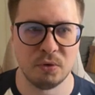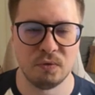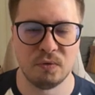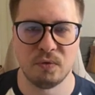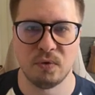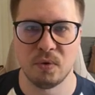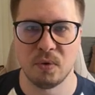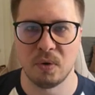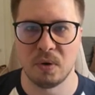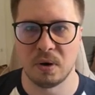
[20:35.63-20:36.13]

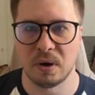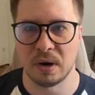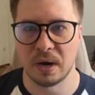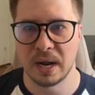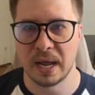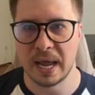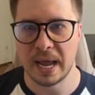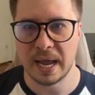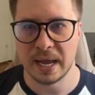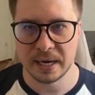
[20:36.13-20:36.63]

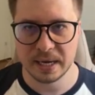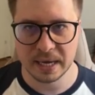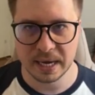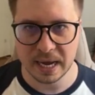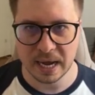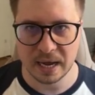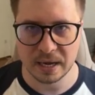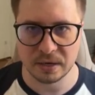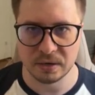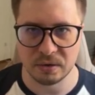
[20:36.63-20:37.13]
for any
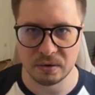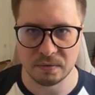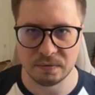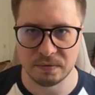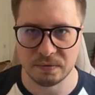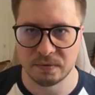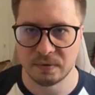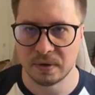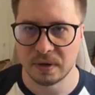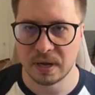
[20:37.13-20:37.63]
kind
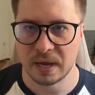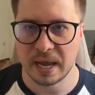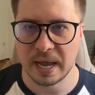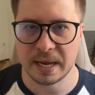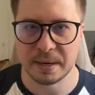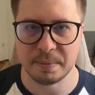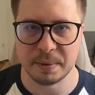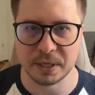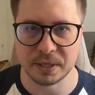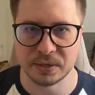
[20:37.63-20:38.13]
of
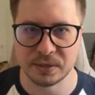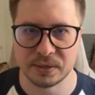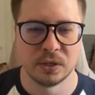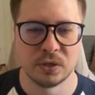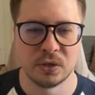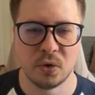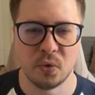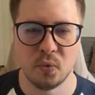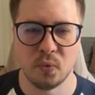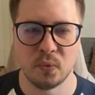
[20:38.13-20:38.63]
admins.
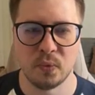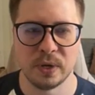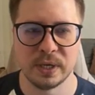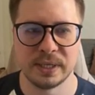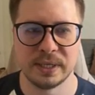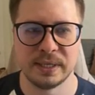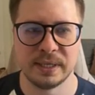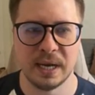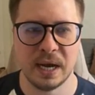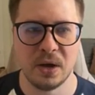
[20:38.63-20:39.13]
So
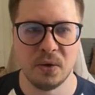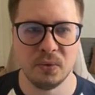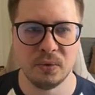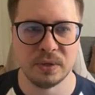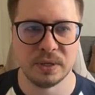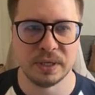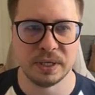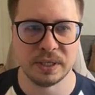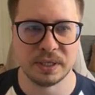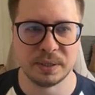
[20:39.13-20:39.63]

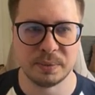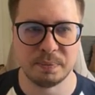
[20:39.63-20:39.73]
without this